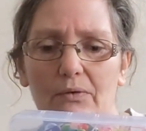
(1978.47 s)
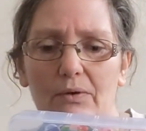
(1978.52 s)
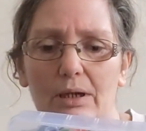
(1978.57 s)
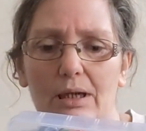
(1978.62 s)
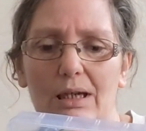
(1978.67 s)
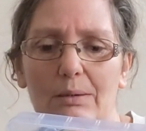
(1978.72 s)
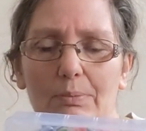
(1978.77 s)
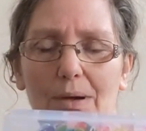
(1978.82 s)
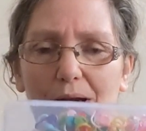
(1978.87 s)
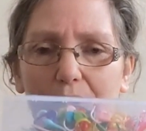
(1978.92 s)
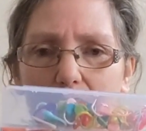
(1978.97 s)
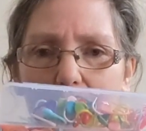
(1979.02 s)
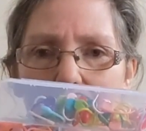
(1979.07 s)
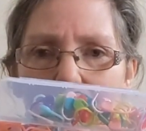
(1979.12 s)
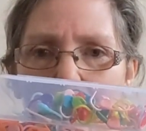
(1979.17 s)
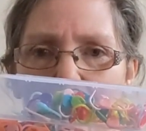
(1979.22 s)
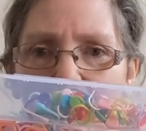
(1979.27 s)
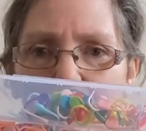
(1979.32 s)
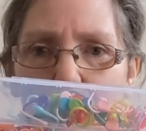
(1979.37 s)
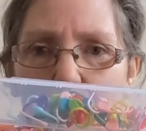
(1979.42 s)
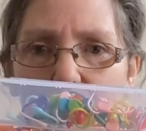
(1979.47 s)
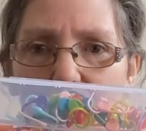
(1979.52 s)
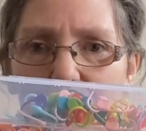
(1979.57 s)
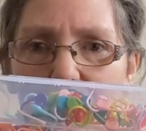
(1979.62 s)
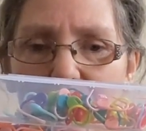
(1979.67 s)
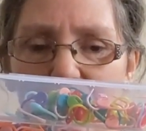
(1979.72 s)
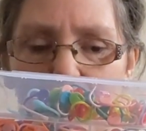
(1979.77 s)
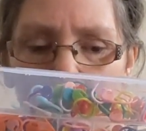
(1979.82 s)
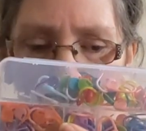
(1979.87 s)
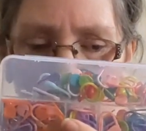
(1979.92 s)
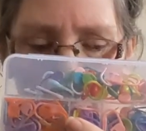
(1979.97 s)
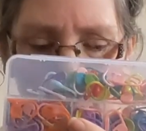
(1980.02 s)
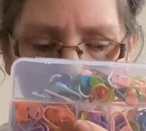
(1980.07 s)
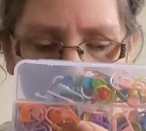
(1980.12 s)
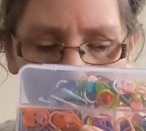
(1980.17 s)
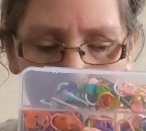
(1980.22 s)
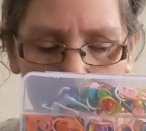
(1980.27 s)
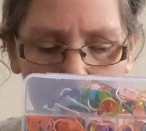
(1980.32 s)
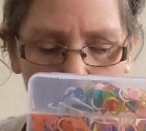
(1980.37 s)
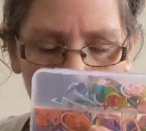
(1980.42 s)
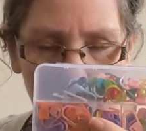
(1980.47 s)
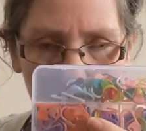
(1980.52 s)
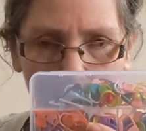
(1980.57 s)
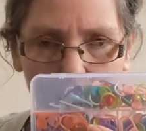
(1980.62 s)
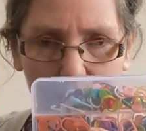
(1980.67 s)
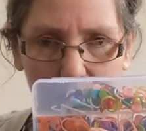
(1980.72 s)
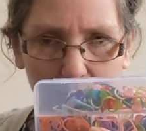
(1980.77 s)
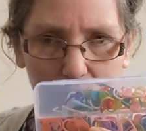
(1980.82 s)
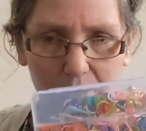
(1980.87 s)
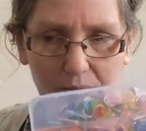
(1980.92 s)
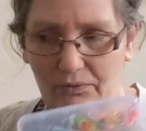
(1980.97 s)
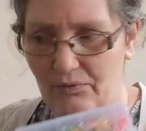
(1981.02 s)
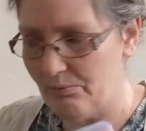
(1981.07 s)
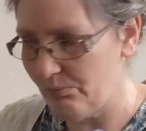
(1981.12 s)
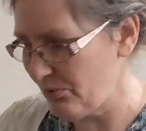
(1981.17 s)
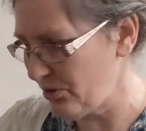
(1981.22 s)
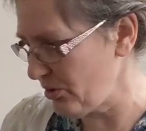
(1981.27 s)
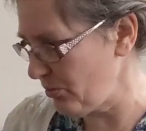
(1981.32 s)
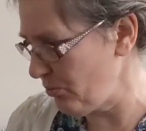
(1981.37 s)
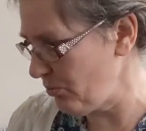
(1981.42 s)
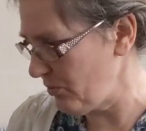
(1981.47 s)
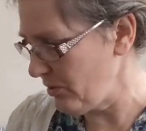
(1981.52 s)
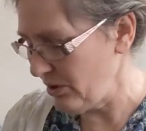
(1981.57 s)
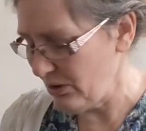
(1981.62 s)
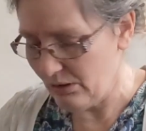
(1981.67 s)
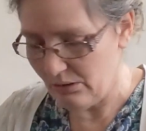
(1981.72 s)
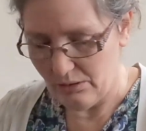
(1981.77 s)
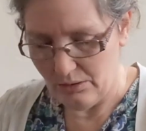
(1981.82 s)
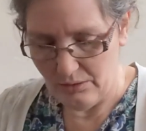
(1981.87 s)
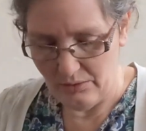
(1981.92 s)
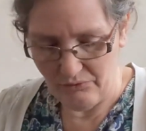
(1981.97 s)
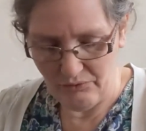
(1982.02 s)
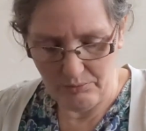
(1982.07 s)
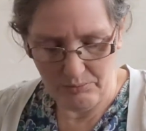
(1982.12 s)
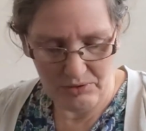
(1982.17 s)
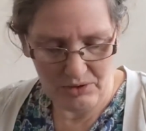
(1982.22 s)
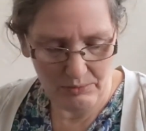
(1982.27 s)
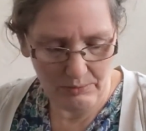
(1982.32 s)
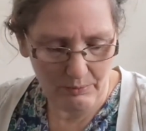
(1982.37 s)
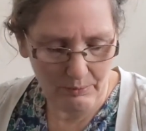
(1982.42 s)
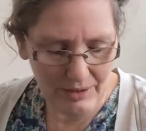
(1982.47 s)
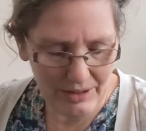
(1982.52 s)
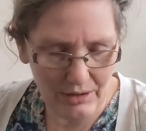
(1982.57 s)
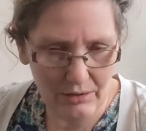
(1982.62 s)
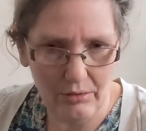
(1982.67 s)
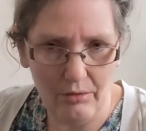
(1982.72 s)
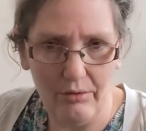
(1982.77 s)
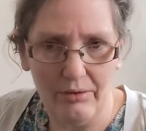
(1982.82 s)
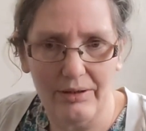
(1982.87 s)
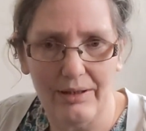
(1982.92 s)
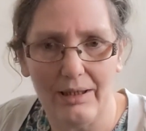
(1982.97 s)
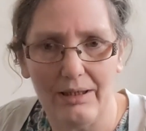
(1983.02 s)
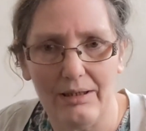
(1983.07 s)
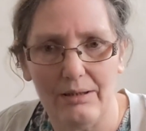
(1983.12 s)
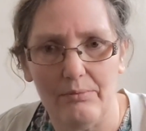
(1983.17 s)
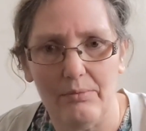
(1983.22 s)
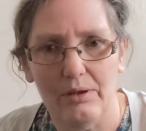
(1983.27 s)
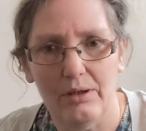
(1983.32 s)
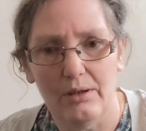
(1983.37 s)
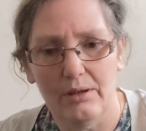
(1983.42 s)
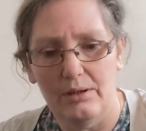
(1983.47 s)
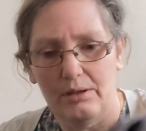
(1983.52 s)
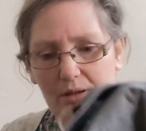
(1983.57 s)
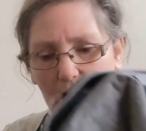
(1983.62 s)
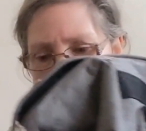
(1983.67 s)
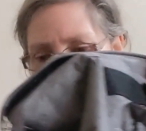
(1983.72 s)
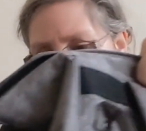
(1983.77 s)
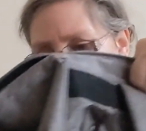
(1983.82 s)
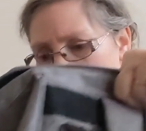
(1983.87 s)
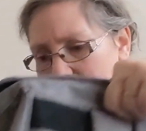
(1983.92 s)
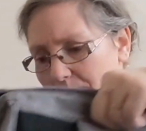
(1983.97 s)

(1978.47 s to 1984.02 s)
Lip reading: eBay or Amazon would have them, but I got them from somewhere where you can't get them. So